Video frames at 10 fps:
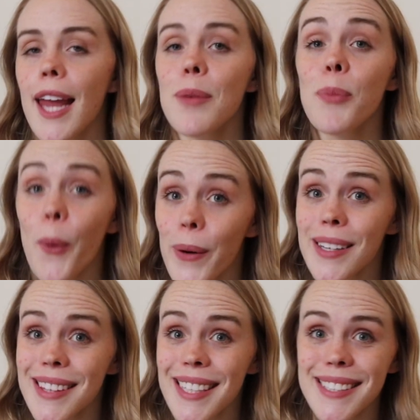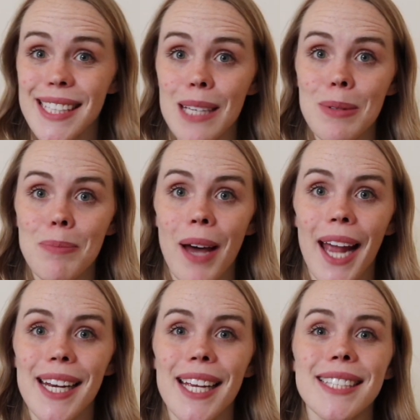An important thing to keep in
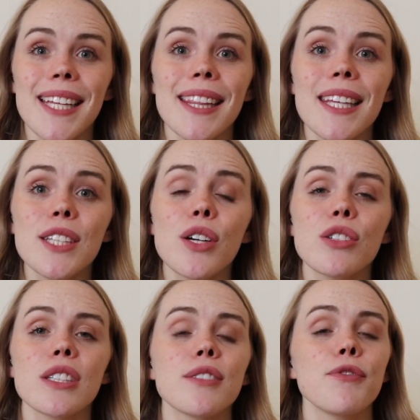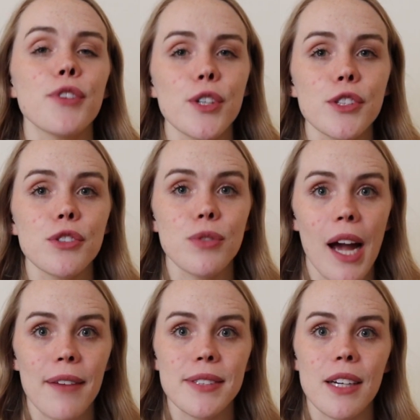mind is that these are just first
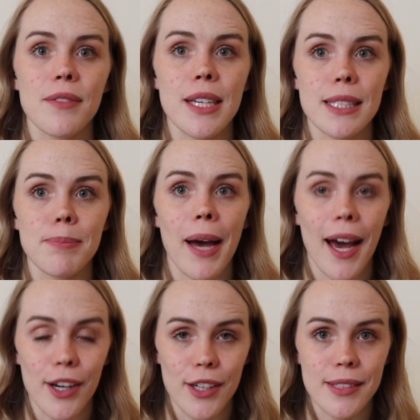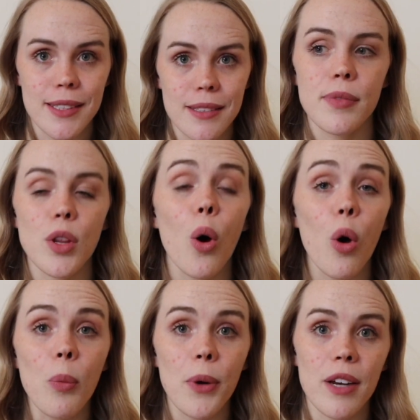drafts of these patterns. The
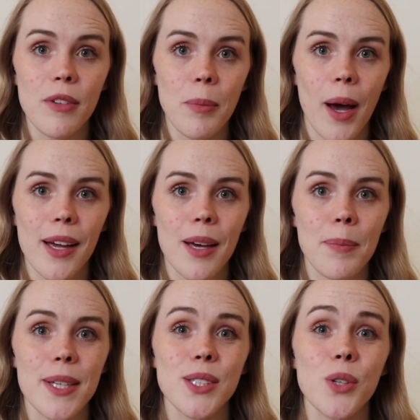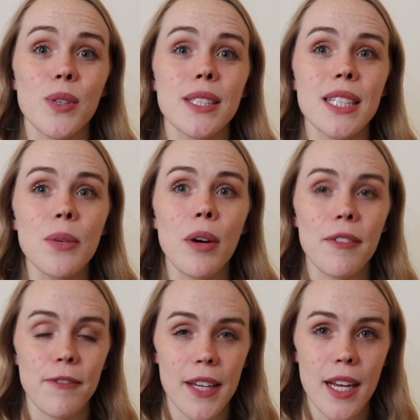whole point of a mock-up is so you can see
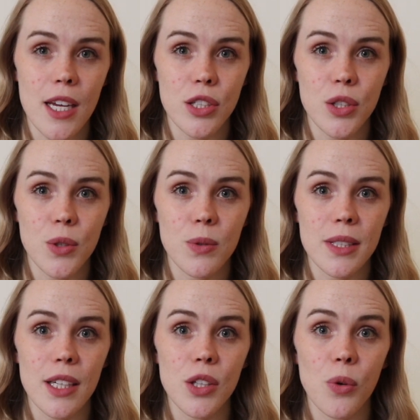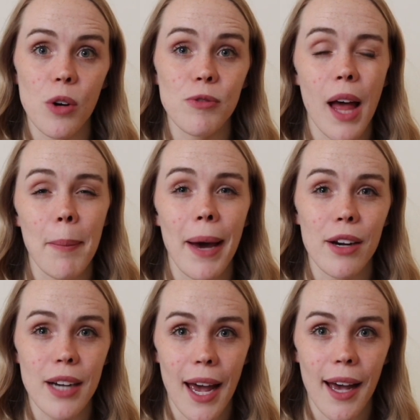what fit issues your flat
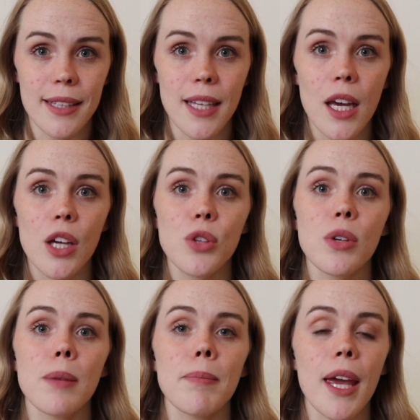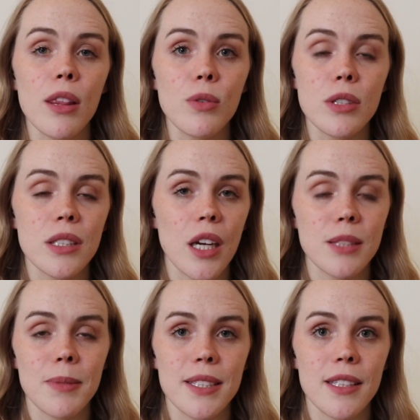pattern has, you can make those
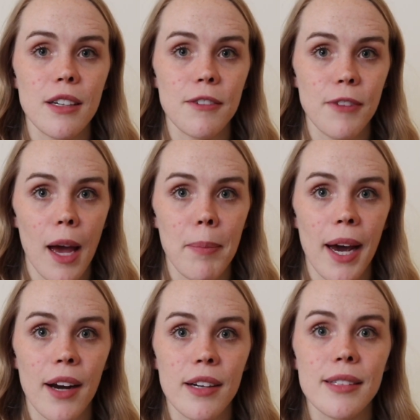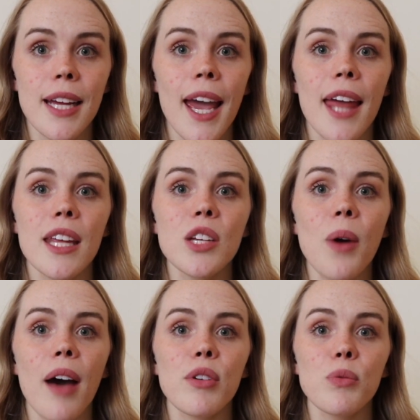adjustments to your flat pattern, and then you
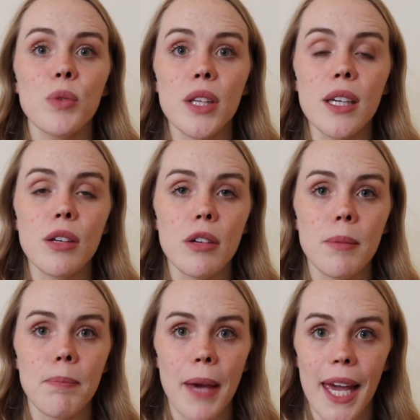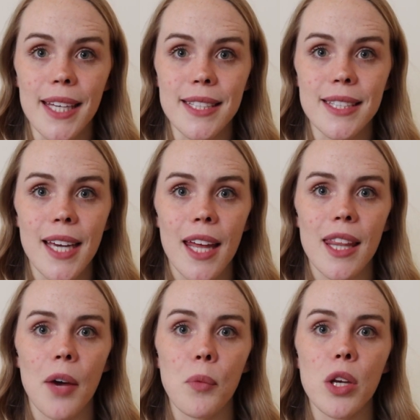have a really good base
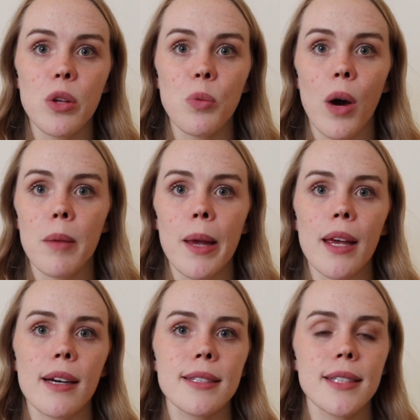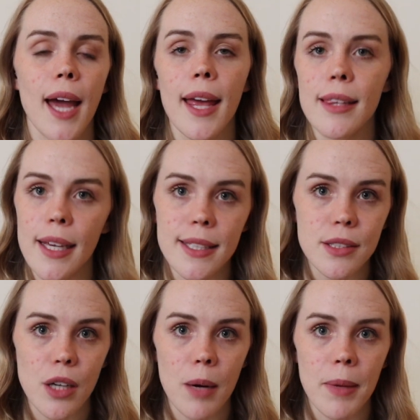that when you want to make a stylized
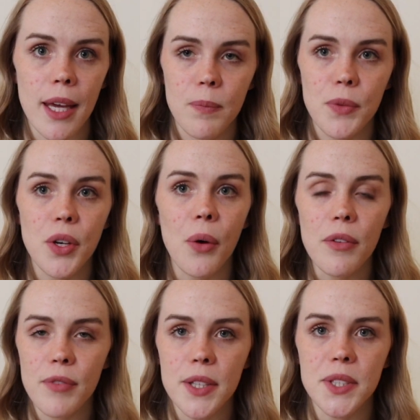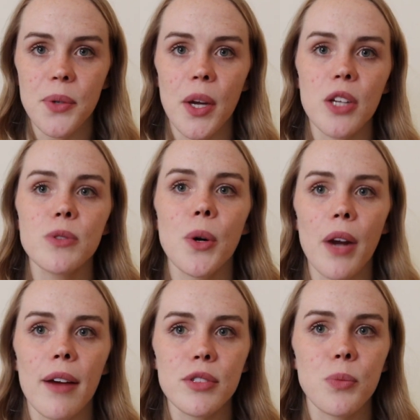garment, you know it fits you and you don't
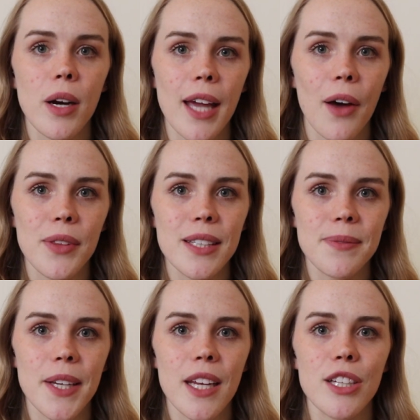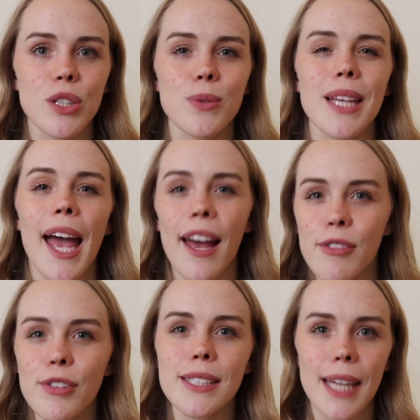have to work out these fit issues
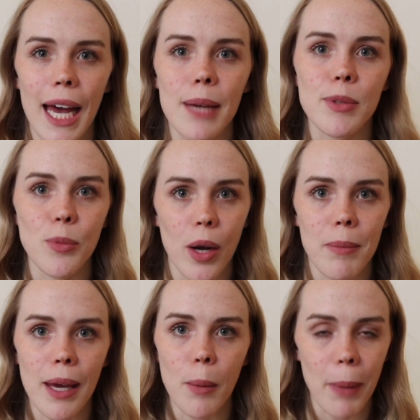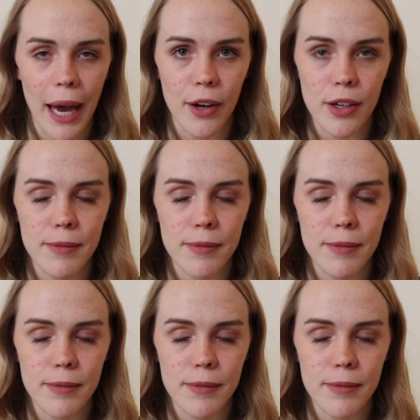every time you want to make a pattern.